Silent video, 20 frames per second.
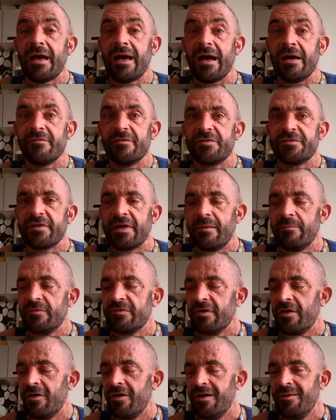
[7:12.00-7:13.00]
at the same
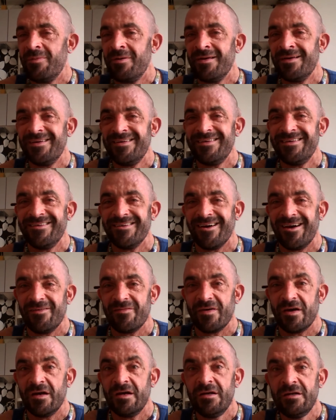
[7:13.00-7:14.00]
time.
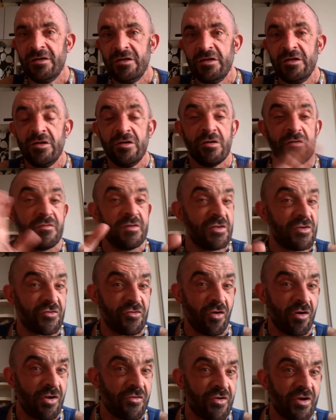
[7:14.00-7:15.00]
The
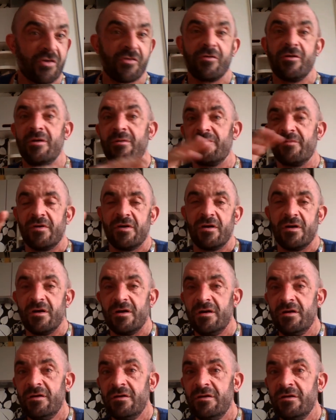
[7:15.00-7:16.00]
astrology group,
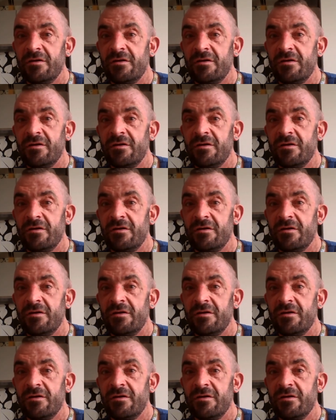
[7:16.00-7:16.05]
the